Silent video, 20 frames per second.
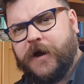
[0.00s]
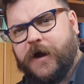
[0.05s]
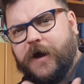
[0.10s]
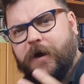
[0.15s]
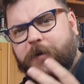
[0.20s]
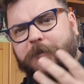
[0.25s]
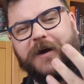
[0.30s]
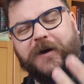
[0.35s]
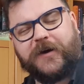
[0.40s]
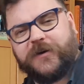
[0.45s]

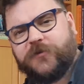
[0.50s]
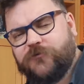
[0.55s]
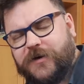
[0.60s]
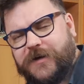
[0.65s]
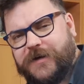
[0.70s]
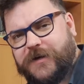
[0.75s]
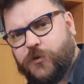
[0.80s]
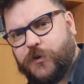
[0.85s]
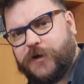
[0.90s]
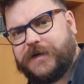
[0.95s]
Um, I can
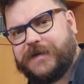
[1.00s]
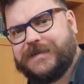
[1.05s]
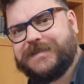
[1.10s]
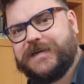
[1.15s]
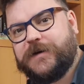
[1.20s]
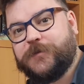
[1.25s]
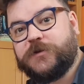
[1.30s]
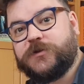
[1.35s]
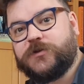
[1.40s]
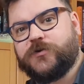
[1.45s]
really quickly
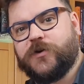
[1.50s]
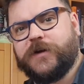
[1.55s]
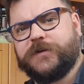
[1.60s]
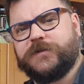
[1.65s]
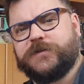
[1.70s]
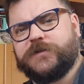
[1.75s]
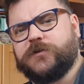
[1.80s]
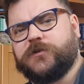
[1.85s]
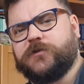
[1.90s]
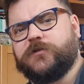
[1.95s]
demonstrate
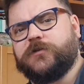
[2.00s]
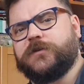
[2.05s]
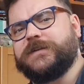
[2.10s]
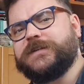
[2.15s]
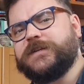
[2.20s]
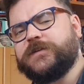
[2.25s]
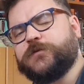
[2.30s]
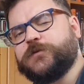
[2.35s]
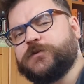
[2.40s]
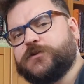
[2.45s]
to you the
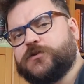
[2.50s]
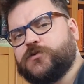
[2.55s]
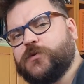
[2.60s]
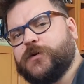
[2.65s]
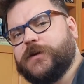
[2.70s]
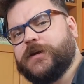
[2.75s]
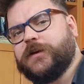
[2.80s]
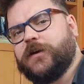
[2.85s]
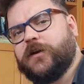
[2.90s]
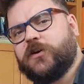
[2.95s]
difference
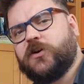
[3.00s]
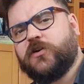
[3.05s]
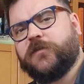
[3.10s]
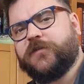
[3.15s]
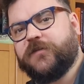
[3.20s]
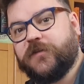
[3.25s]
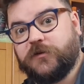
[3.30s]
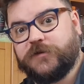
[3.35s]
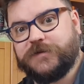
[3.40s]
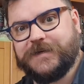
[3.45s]
between a colour
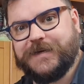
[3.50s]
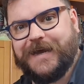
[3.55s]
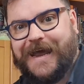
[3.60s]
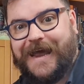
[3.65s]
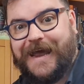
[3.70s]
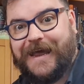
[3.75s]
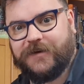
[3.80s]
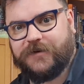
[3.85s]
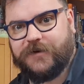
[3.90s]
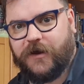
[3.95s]
filter
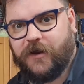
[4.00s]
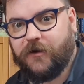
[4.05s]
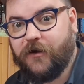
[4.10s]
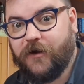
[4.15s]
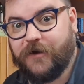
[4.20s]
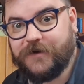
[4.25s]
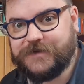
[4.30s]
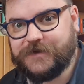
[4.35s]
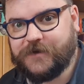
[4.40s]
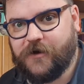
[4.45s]
and a
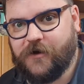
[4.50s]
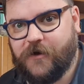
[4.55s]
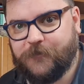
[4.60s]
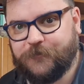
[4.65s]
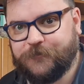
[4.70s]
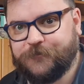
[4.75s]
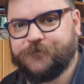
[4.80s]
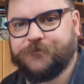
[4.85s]
lighting arm.